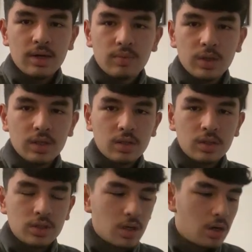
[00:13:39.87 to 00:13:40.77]
I've played the
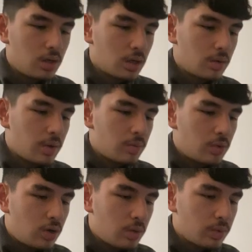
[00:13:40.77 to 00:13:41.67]
chart along a bit
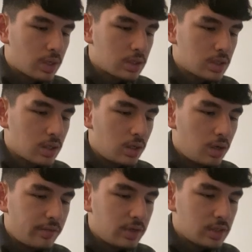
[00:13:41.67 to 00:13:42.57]
more, and we can see a lot
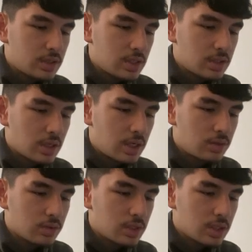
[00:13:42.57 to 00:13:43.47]
of indecision
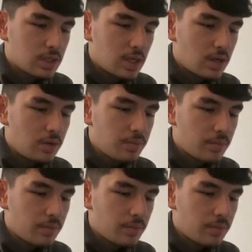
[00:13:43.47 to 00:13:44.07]
candlesticks here,